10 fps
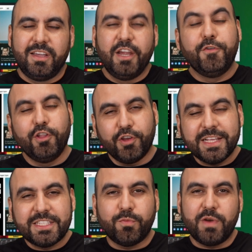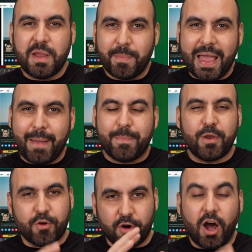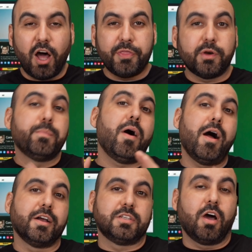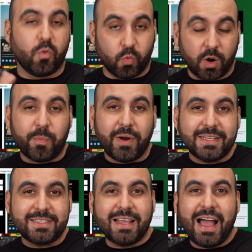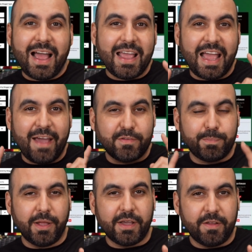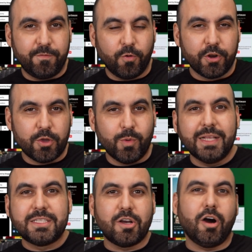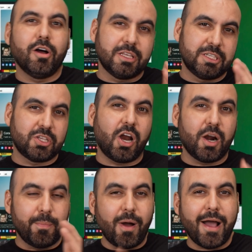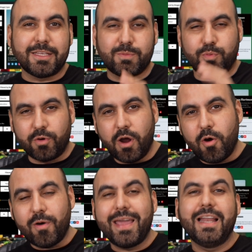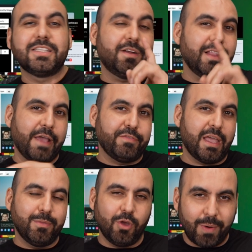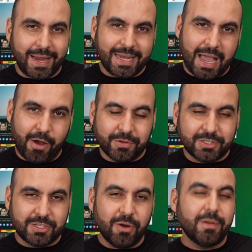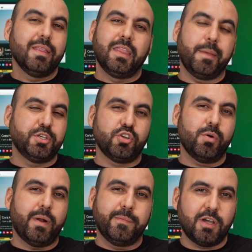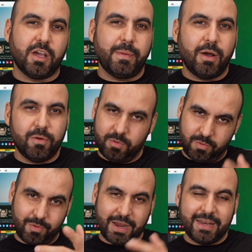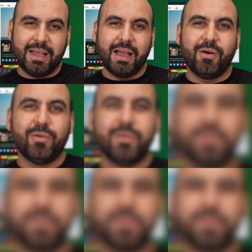If you're looking to revamp your author box on WordPress, I have the plugin for you. It's called Starbox Pro and it's on a lifetime deal right now. So let me show you what I'm talking about right now.